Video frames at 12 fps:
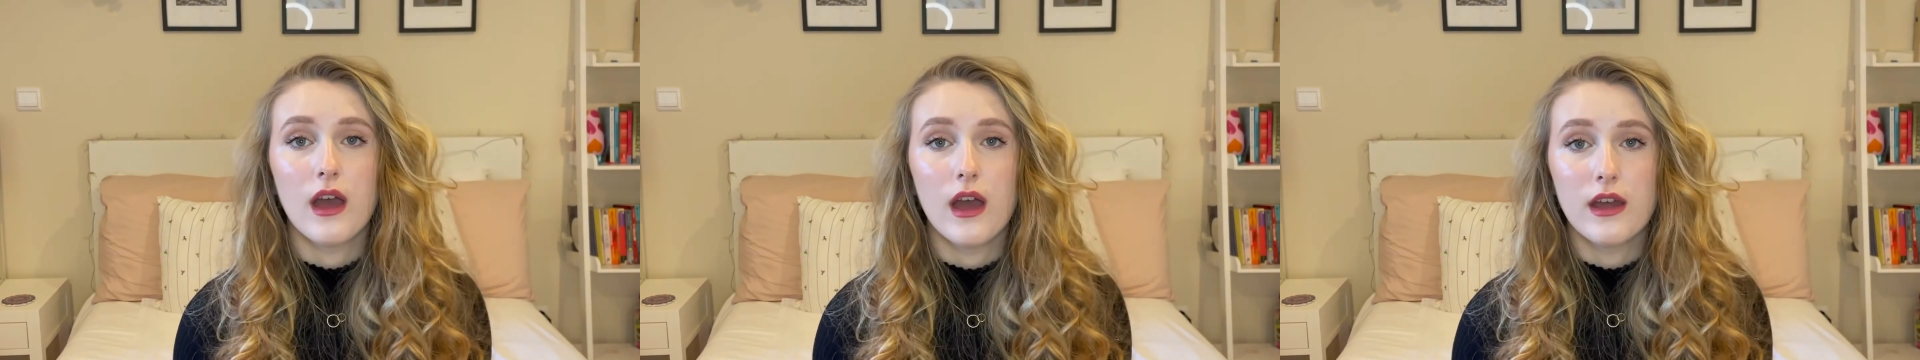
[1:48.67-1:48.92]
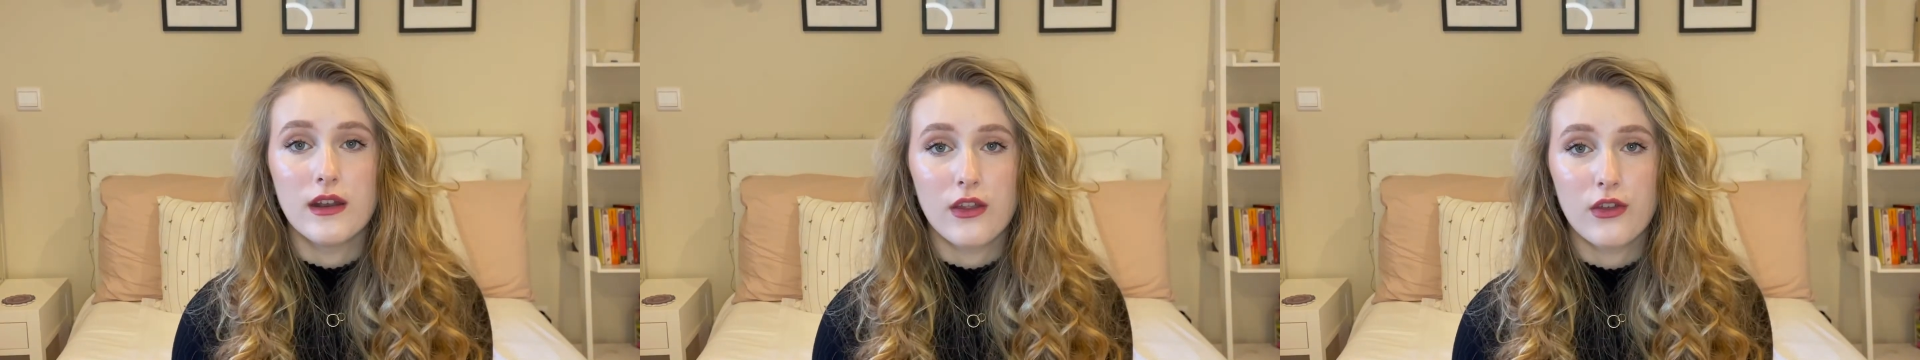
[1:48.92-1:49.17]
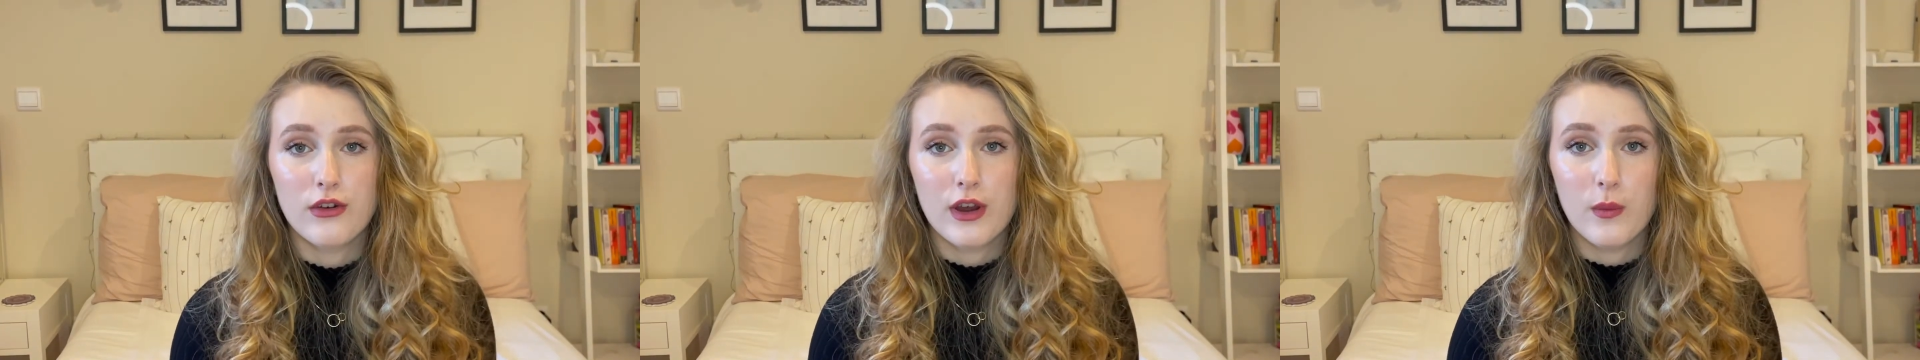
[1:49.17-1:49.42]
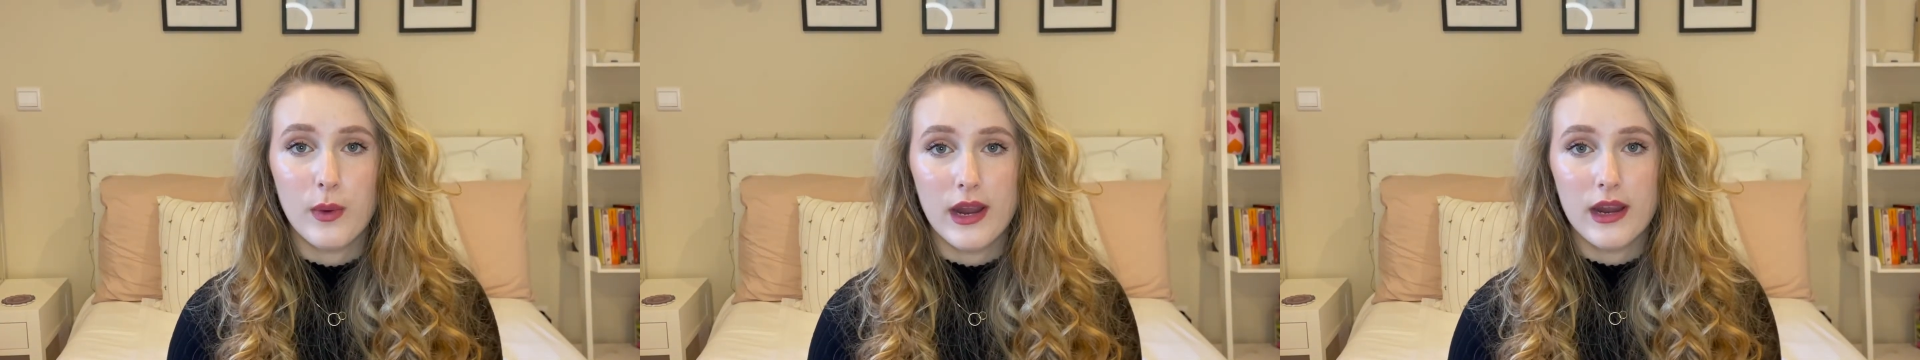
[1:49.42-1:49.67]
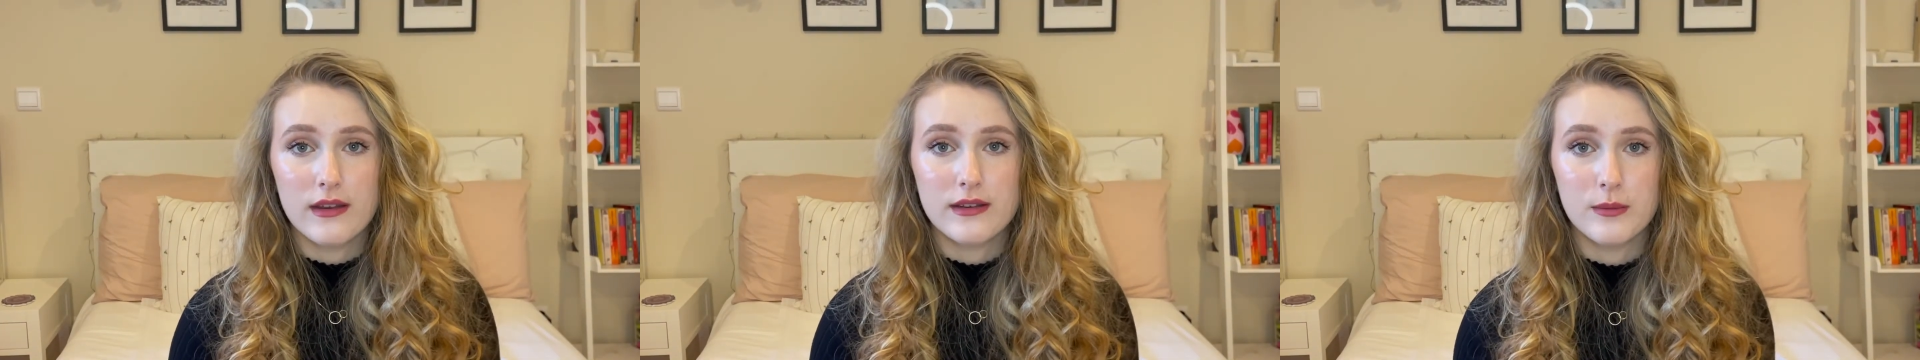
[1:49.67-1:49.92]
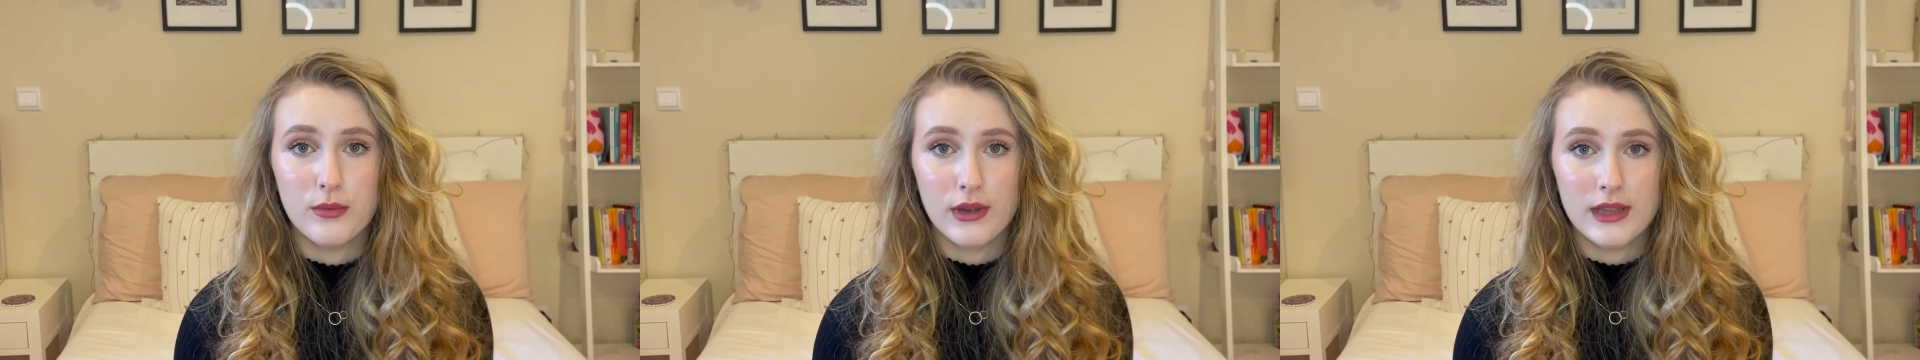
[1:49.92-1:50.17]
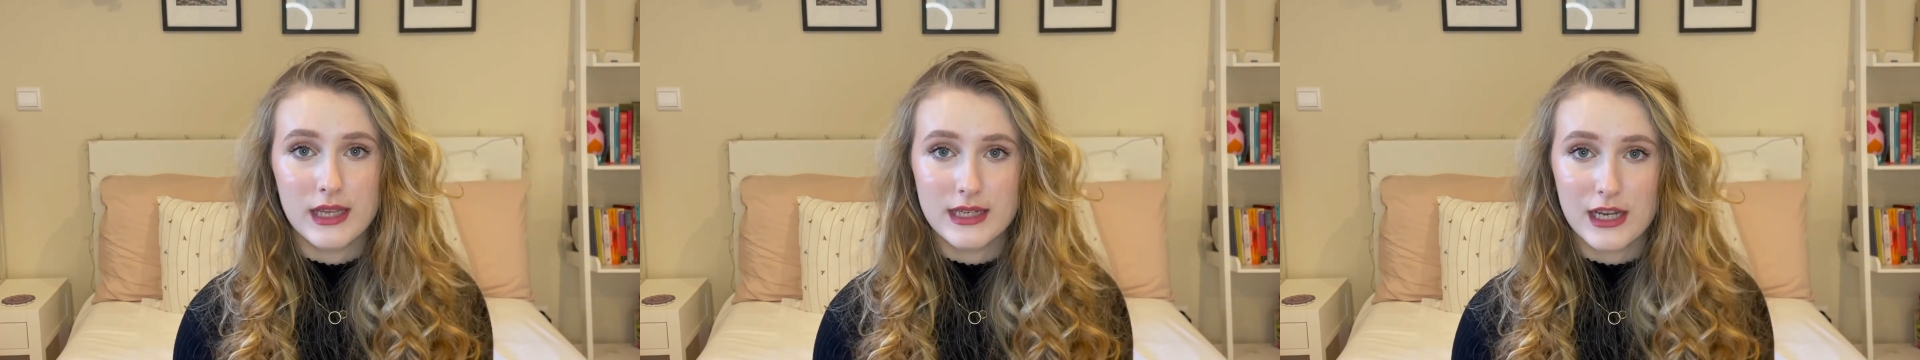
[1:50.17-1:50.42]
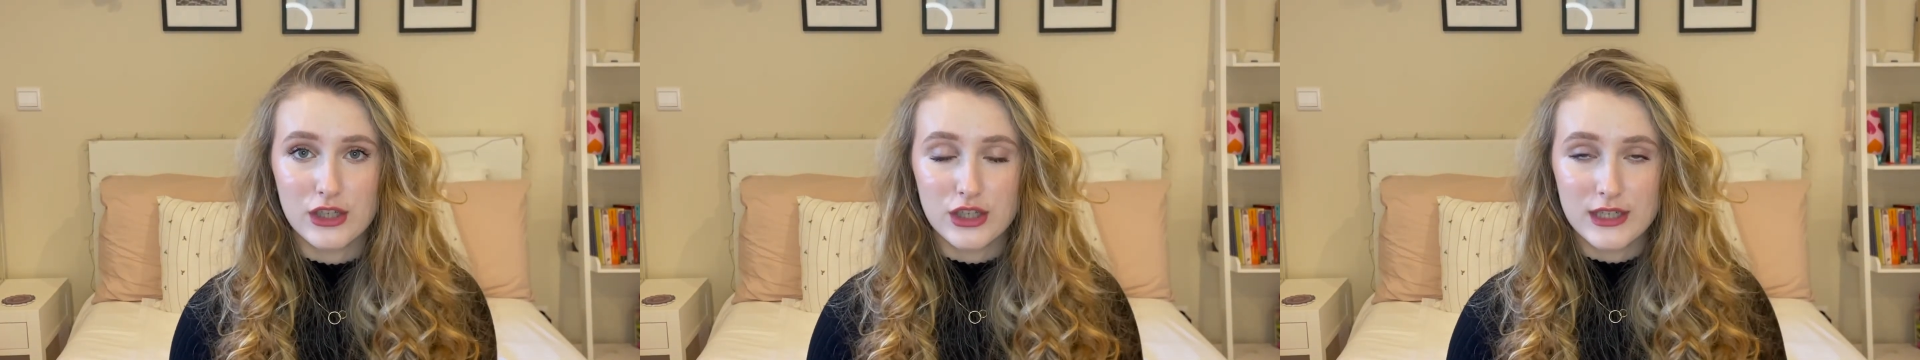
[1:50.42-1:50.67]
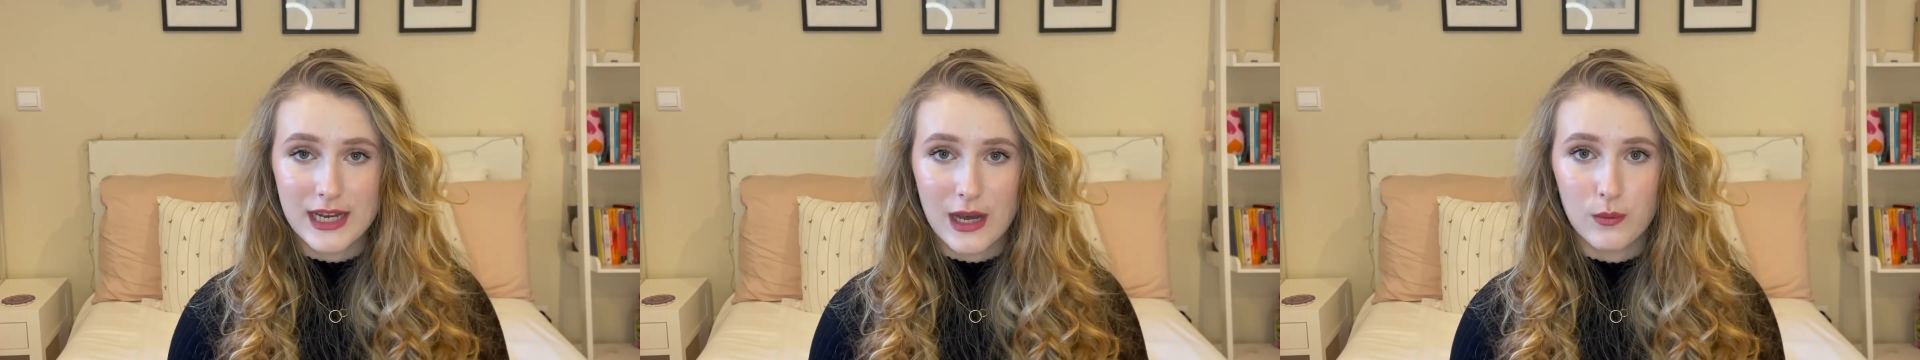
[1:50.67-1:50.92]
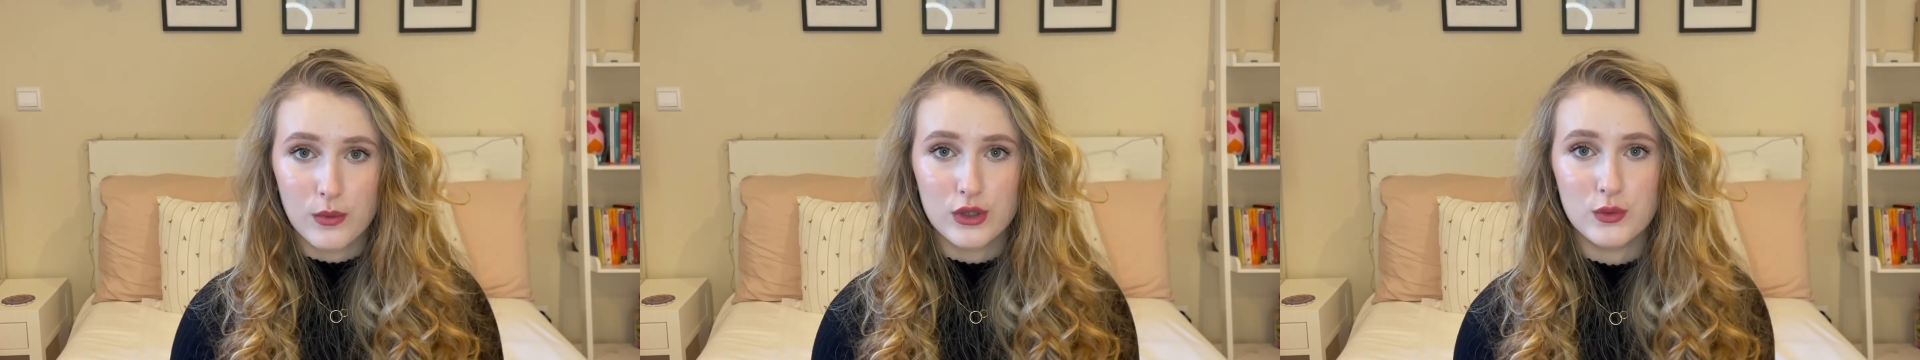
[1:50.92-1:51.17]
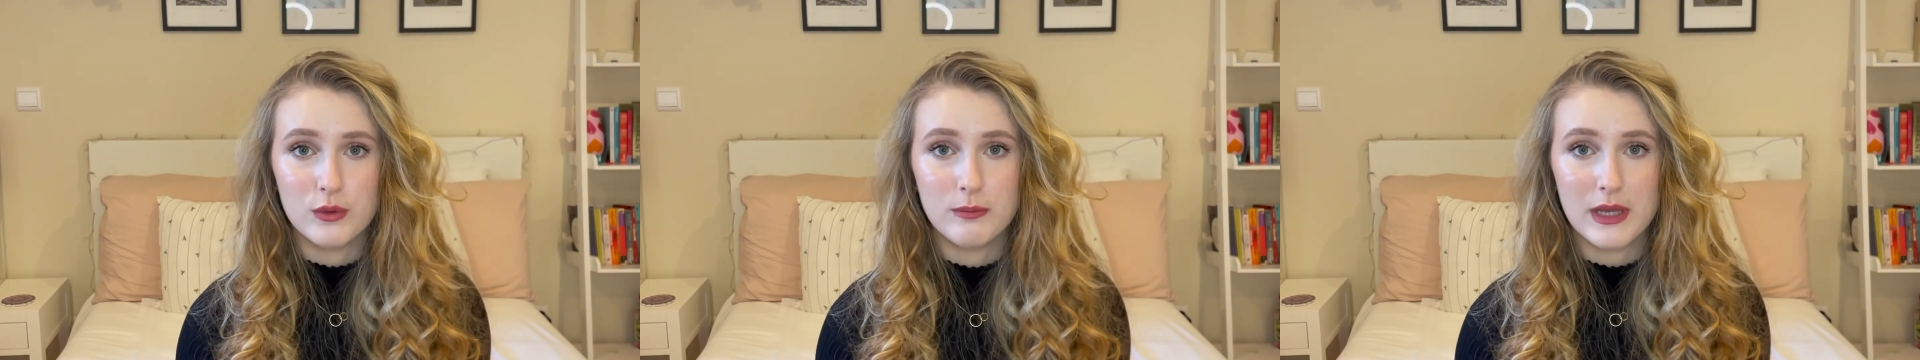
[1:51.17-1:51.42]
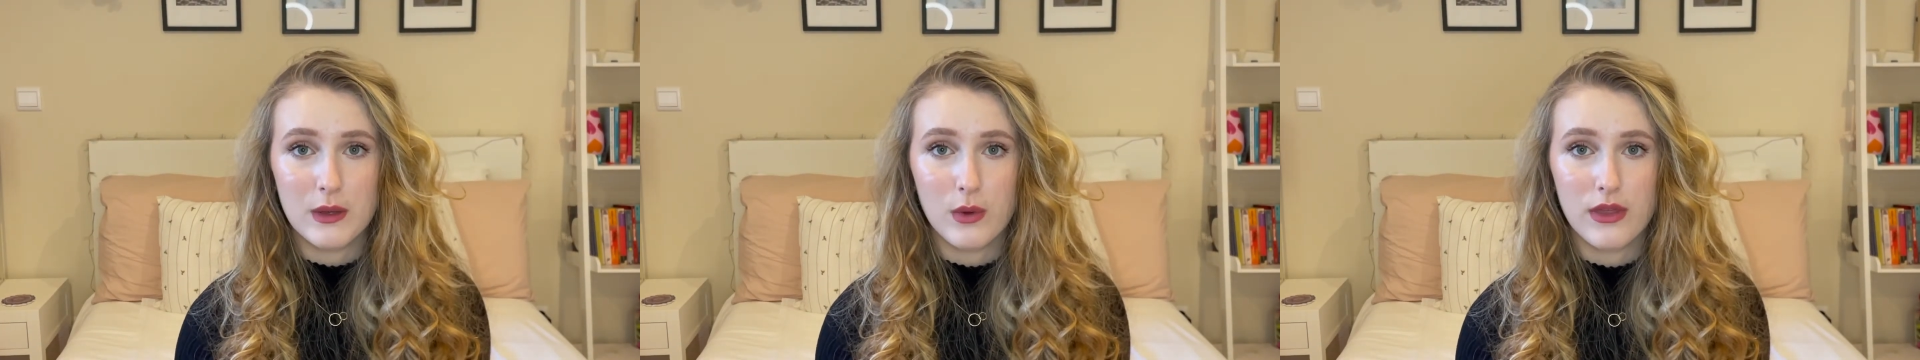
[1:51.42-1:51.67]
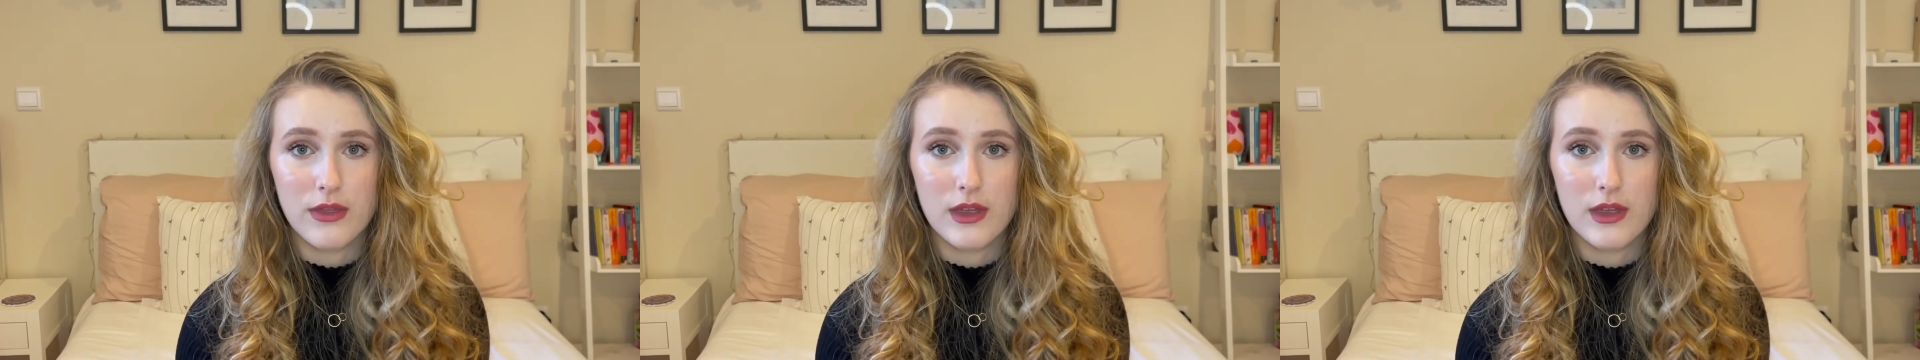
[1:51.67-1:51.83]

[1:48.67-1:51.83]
Another great way to bring the attention downwards would be with